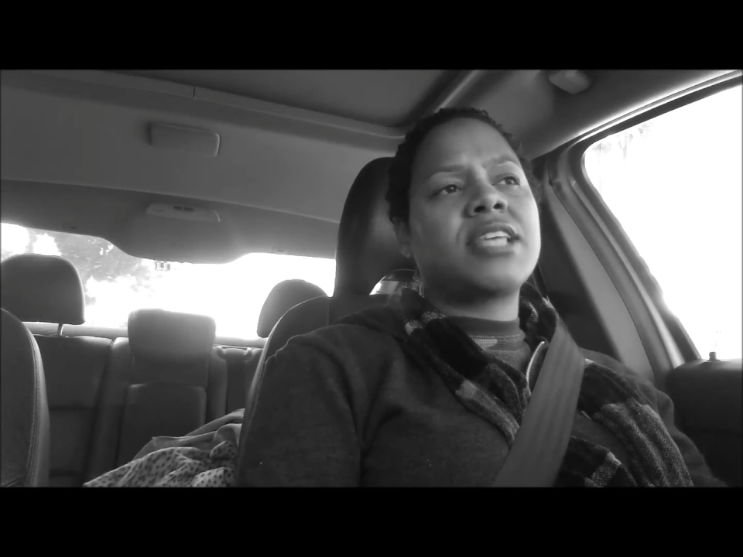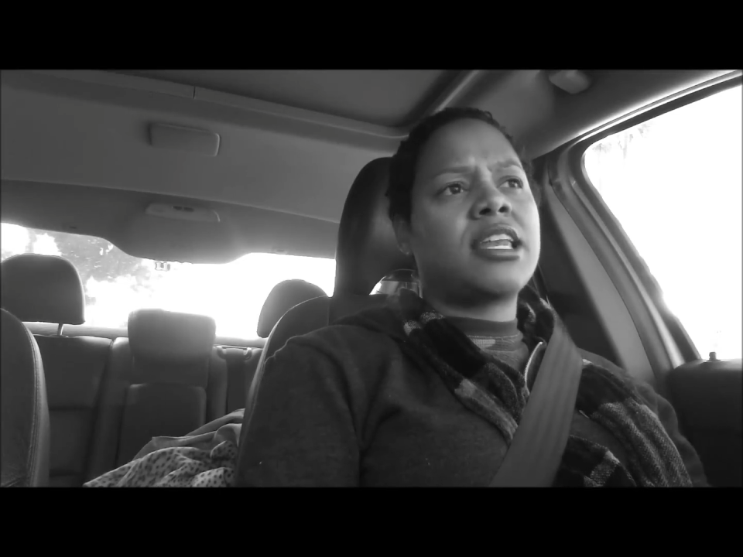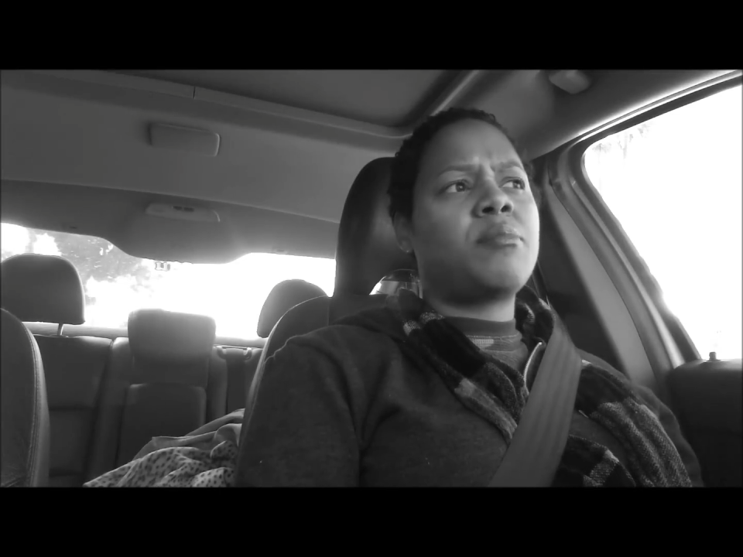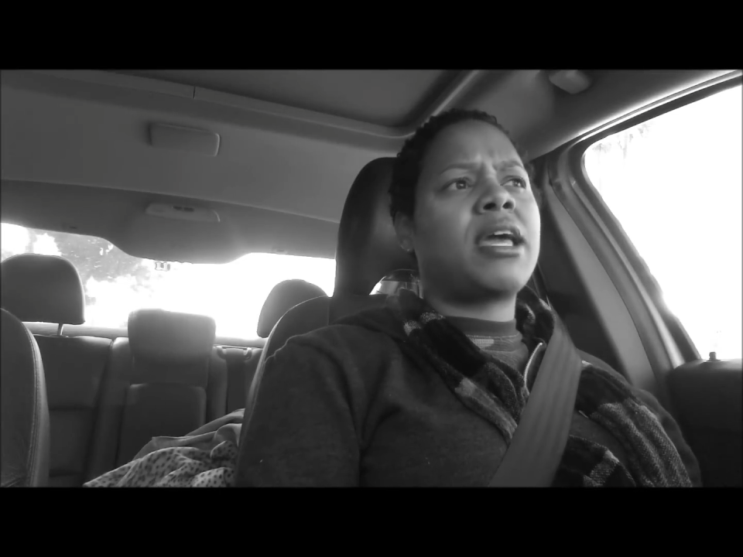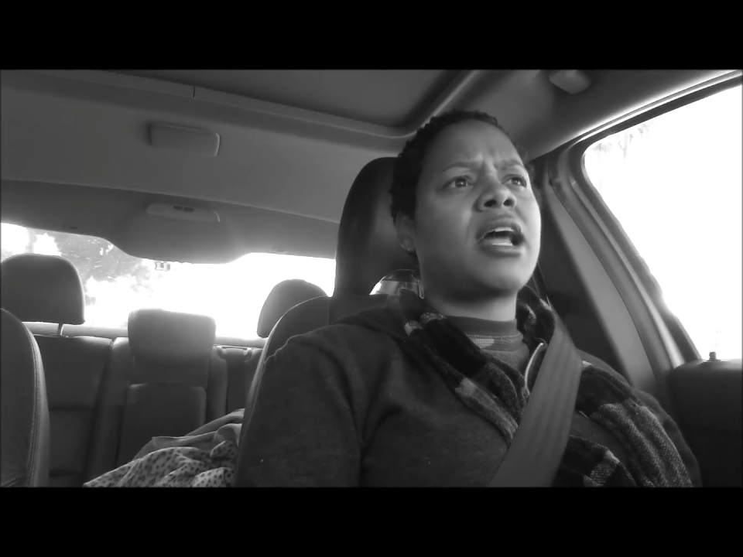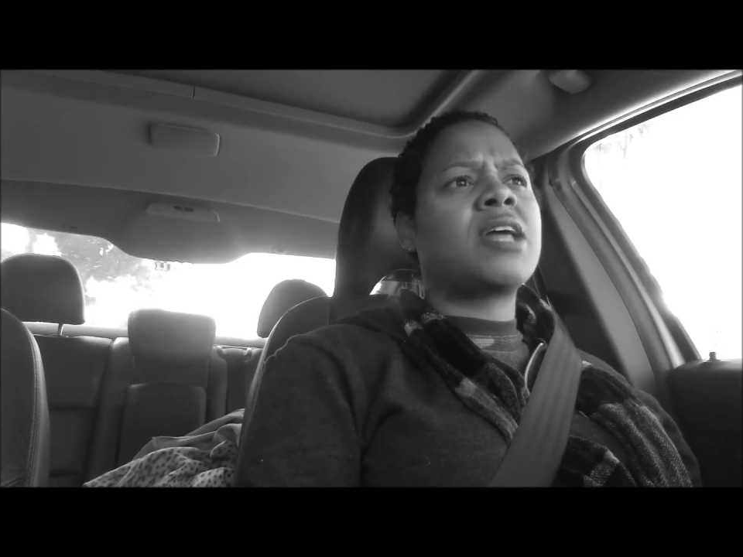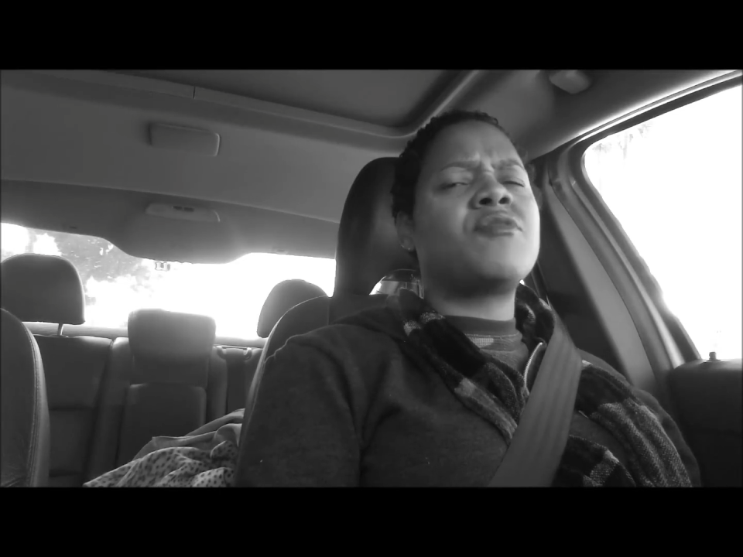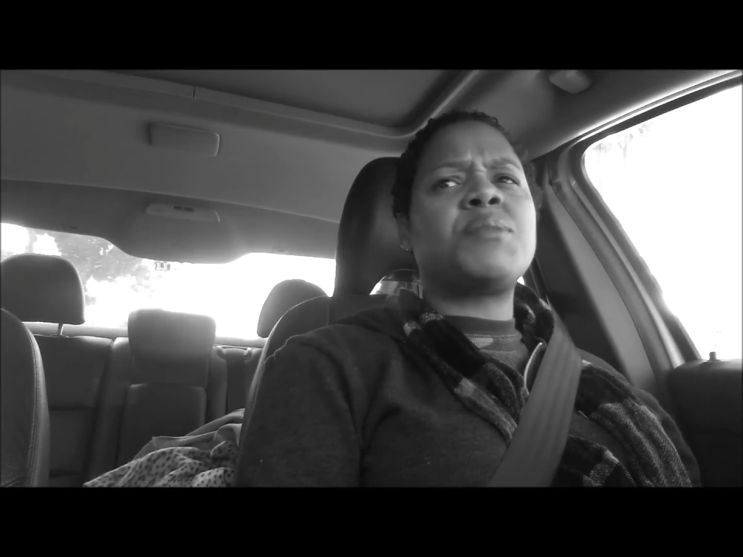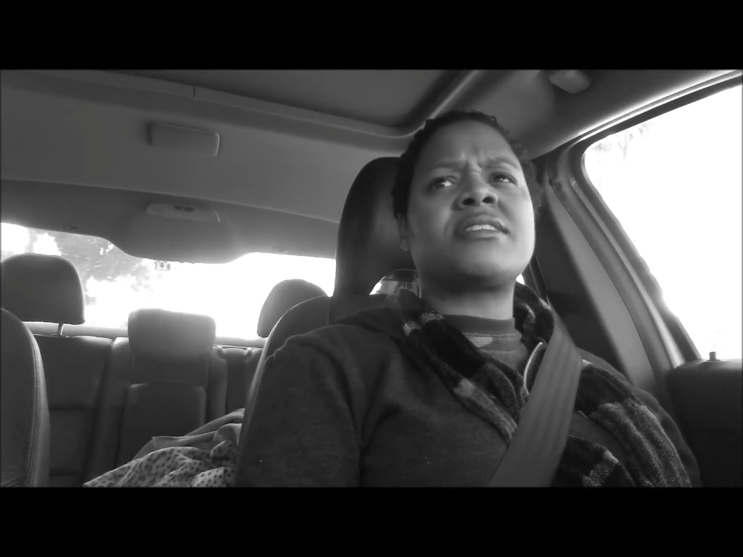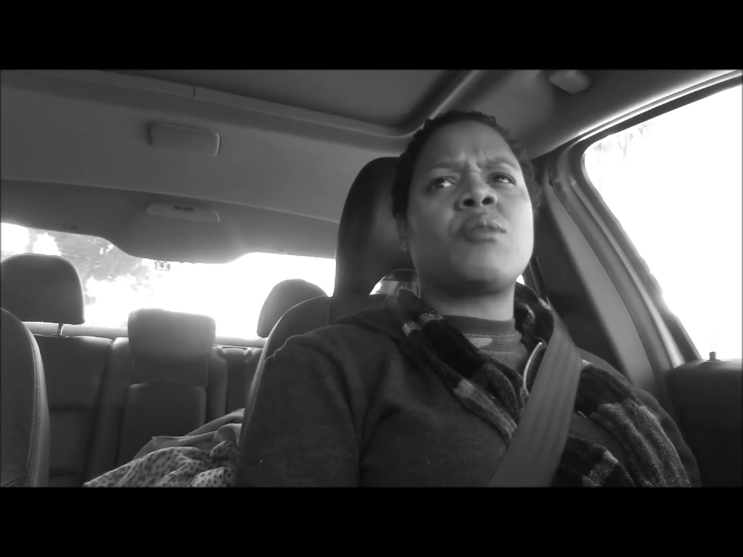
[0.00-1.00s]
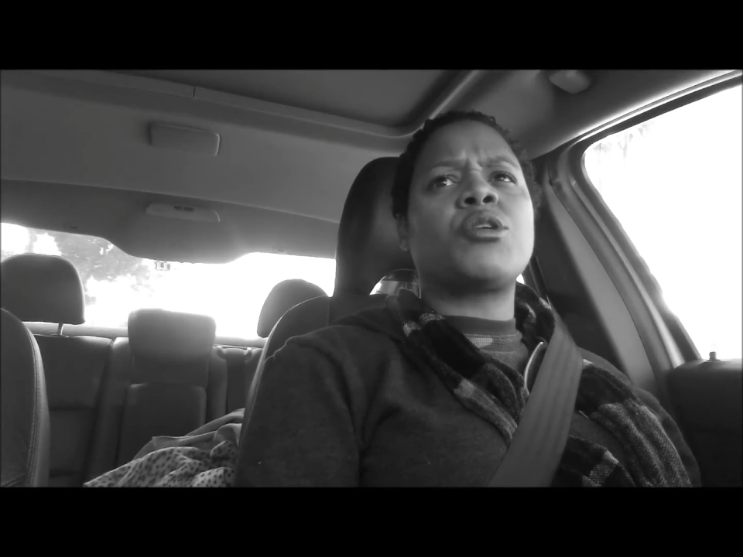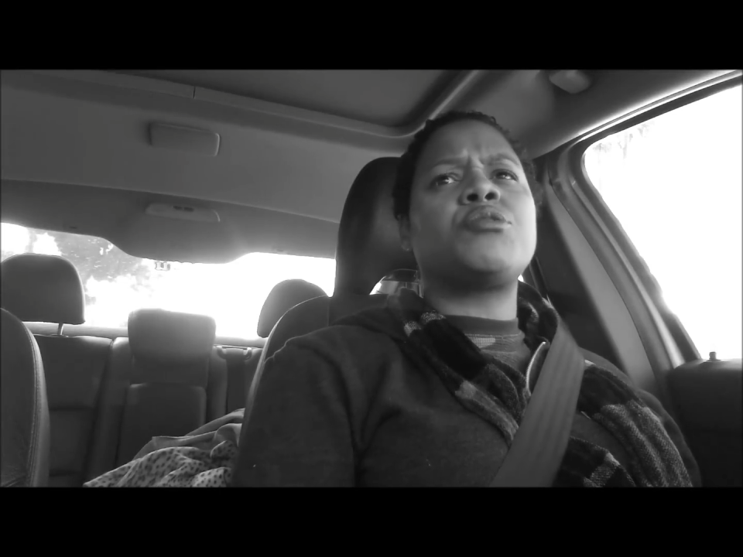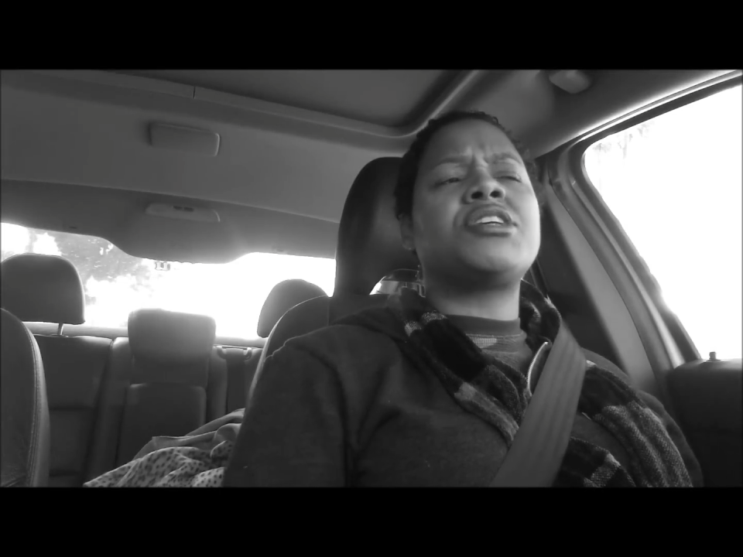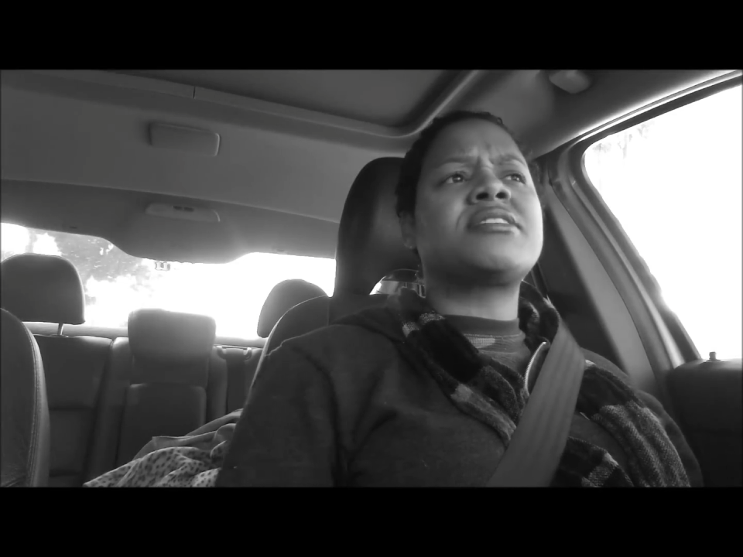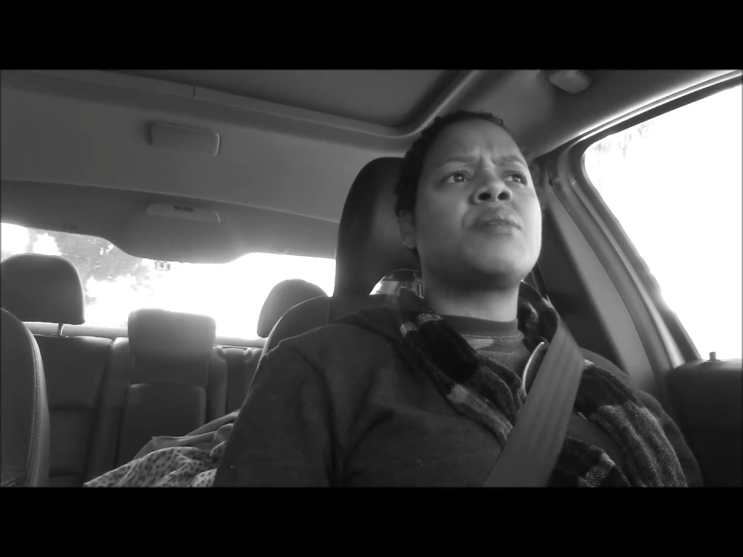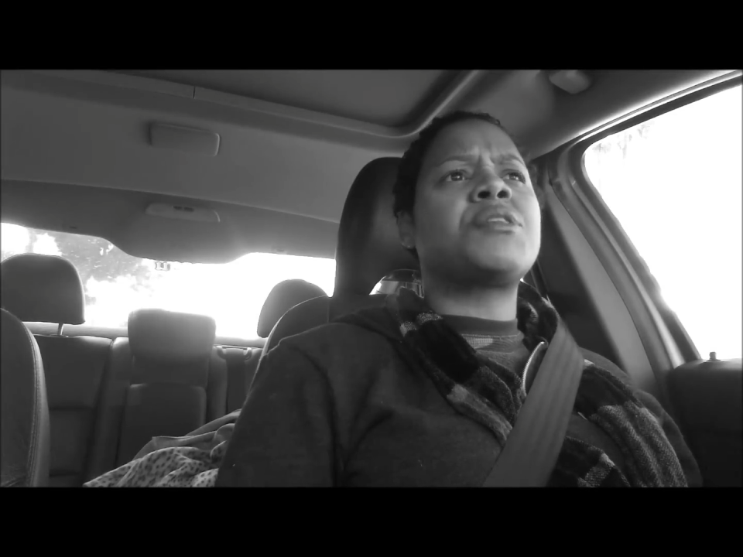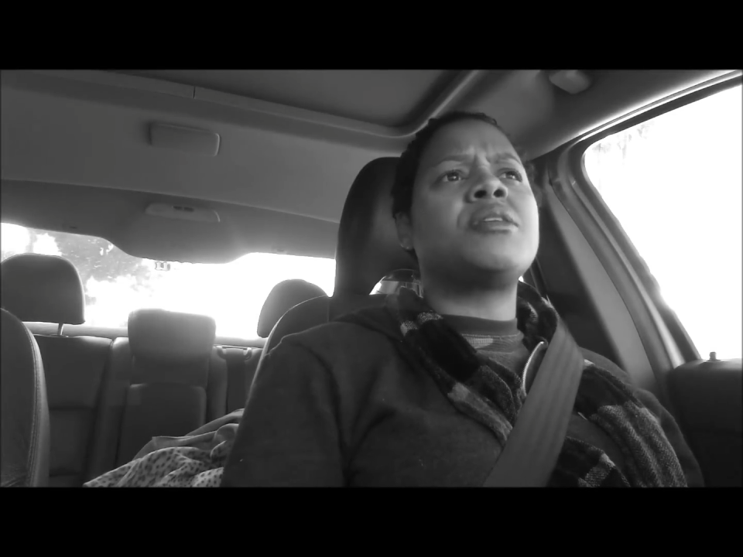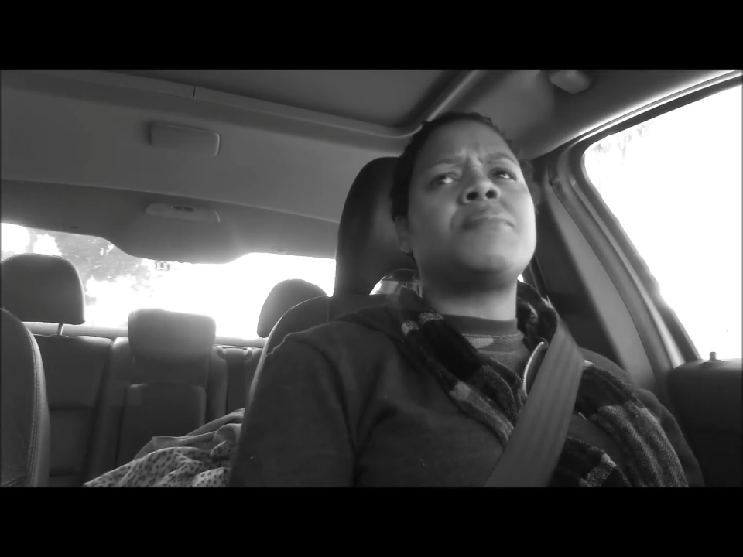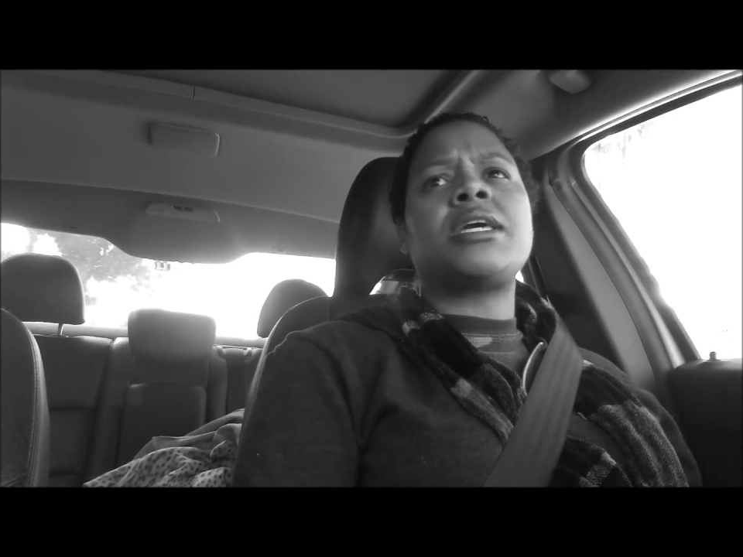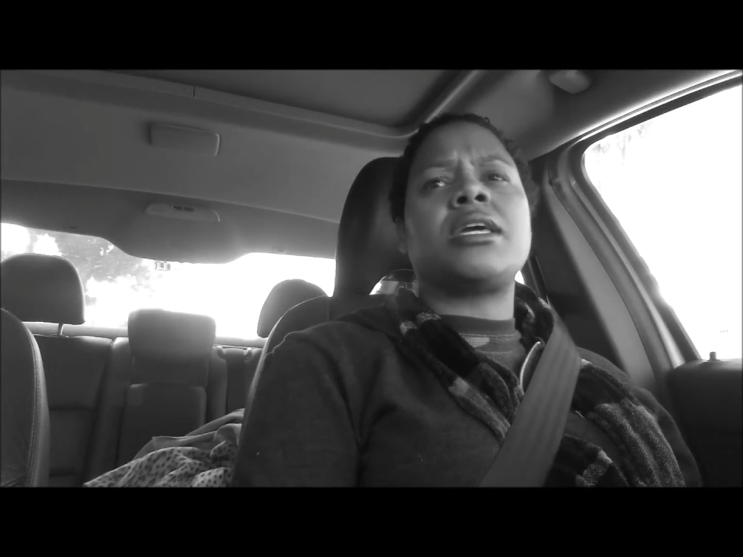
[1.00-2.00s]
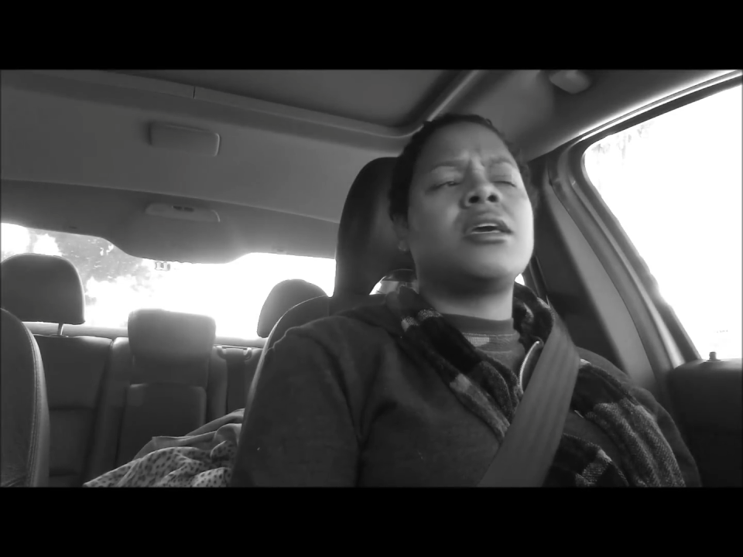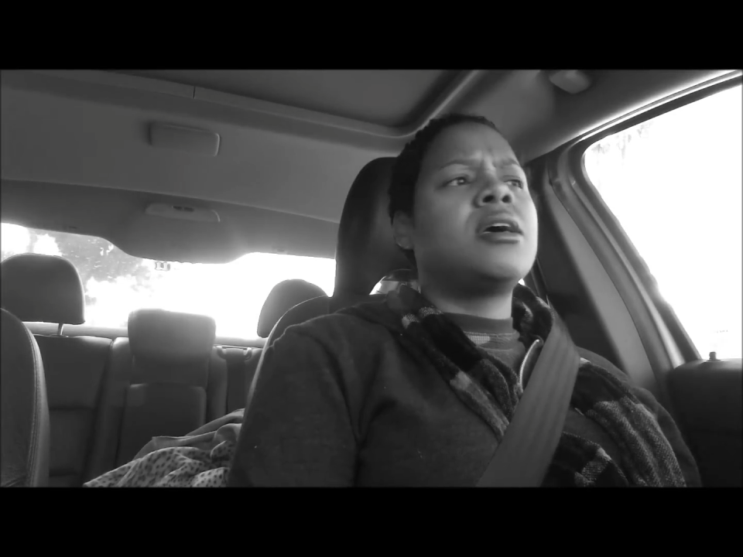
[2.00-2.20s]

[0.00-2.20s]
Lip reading: And it may not even be someone who did something to me.